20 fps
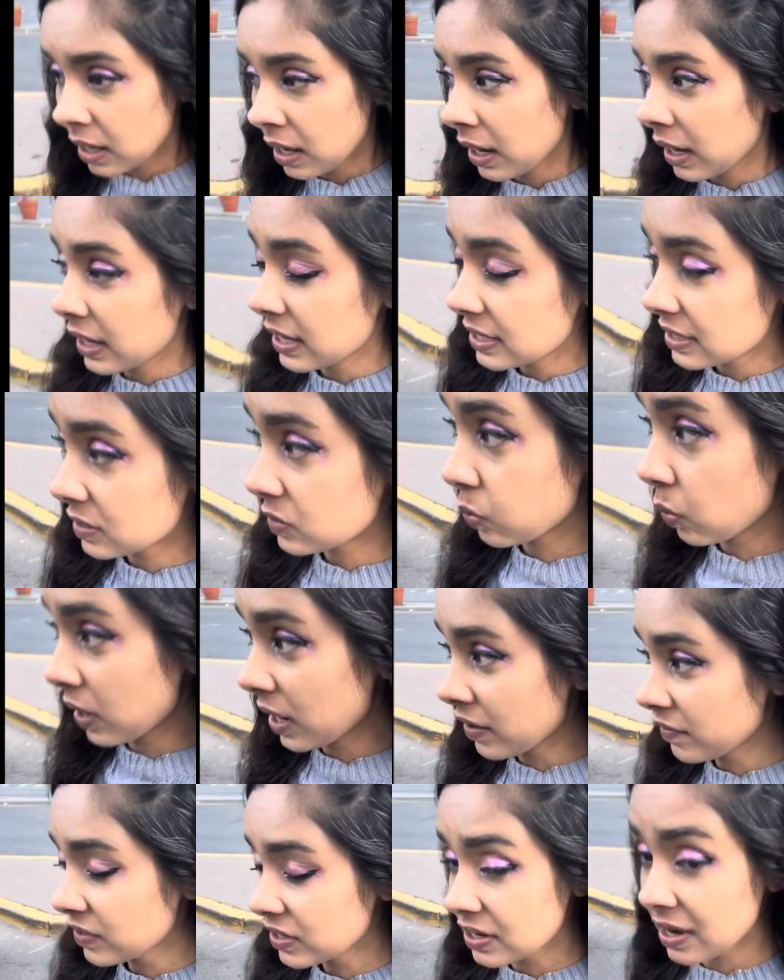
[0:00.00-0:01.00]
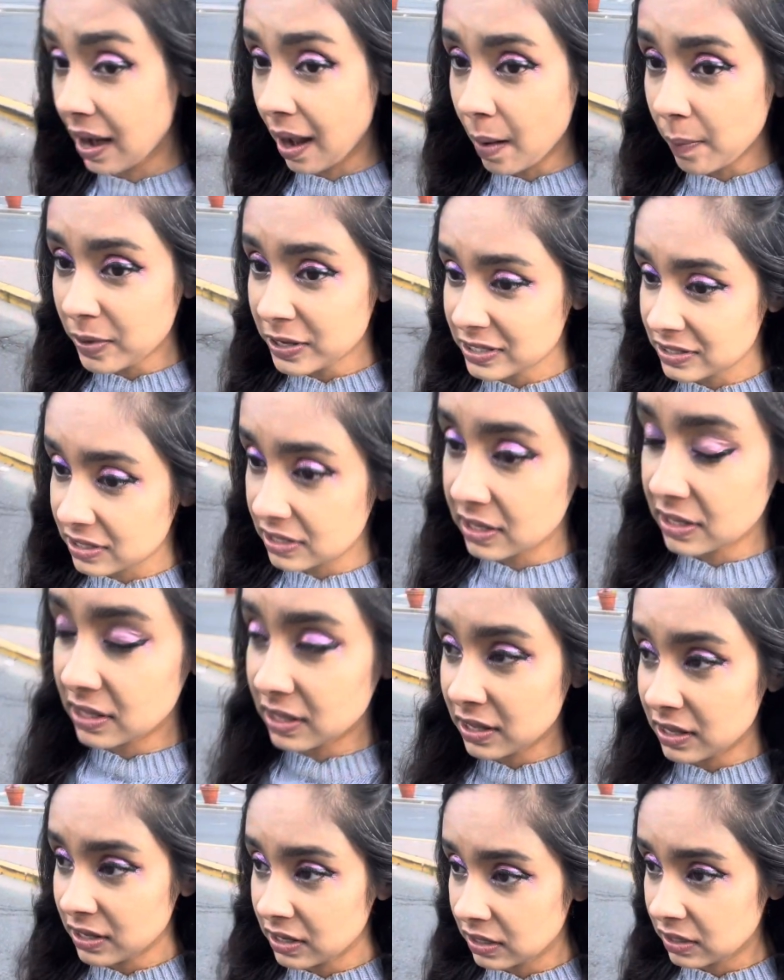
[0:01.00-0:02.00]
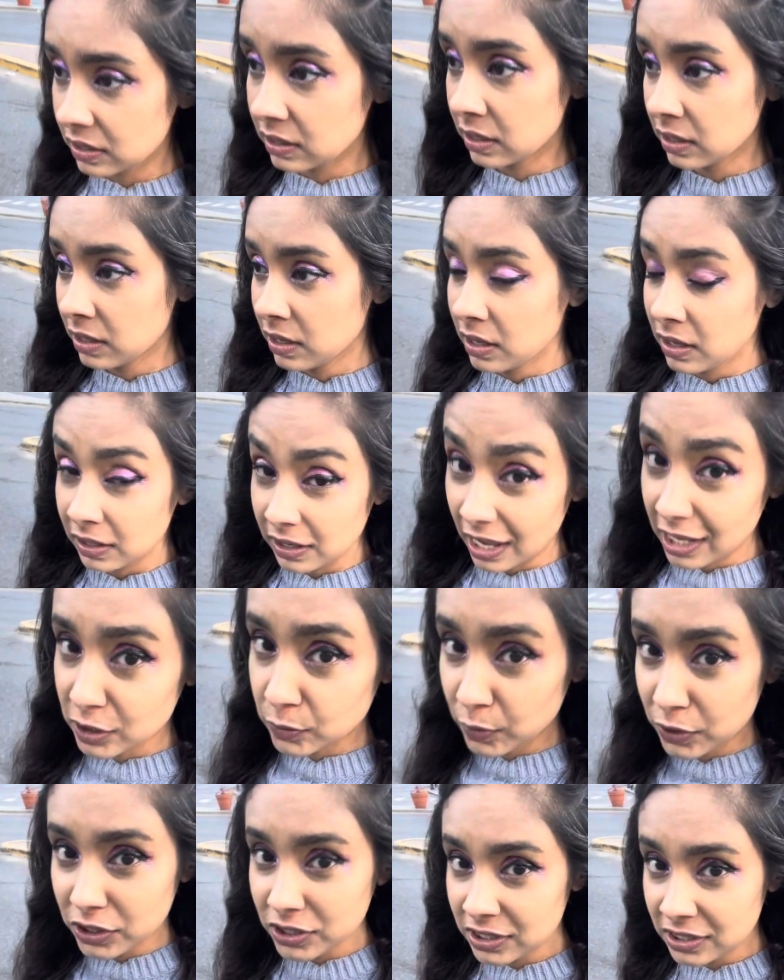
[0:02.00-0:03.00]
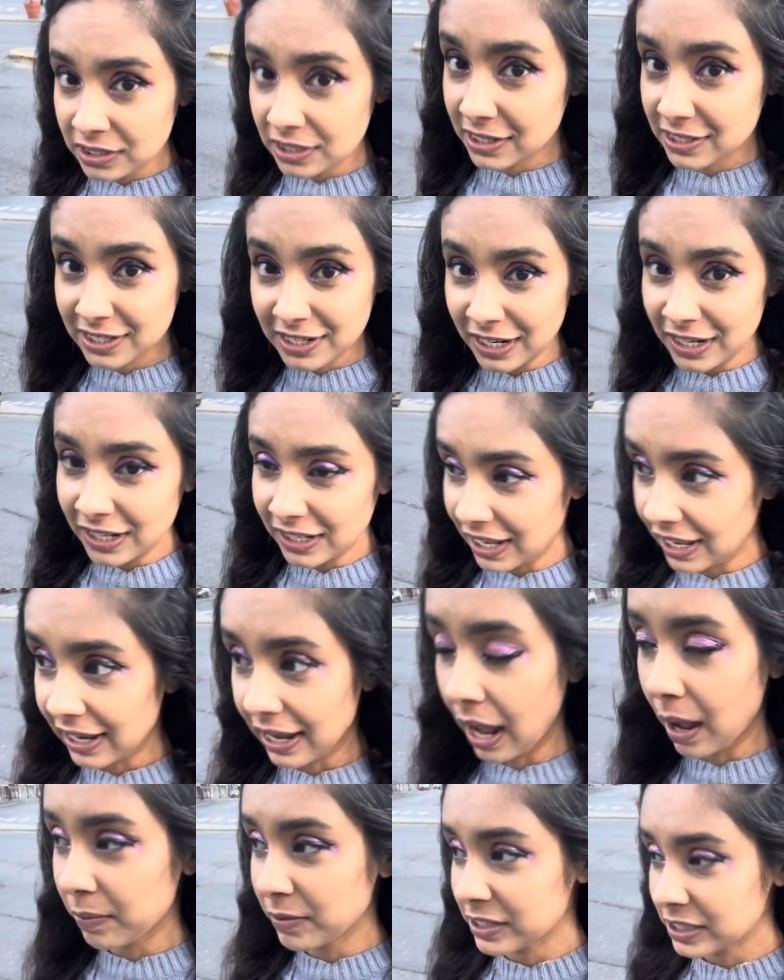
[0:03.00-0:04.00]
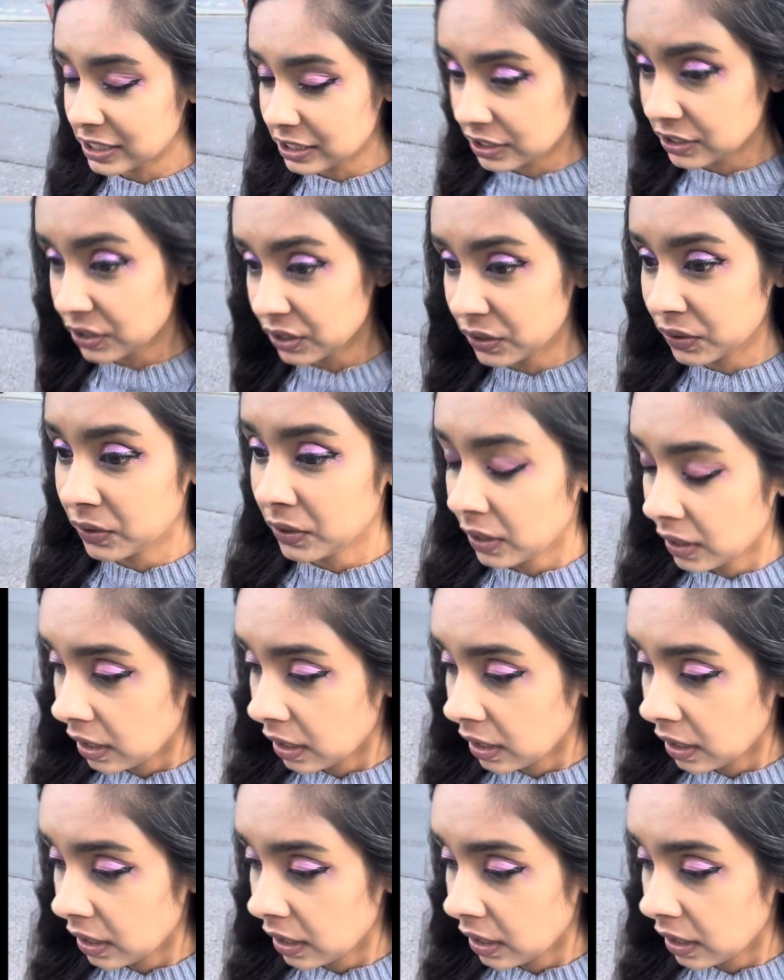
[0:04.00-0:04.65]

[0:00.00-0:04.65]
Because whatever happened to the last person, that's gonna like happen to you.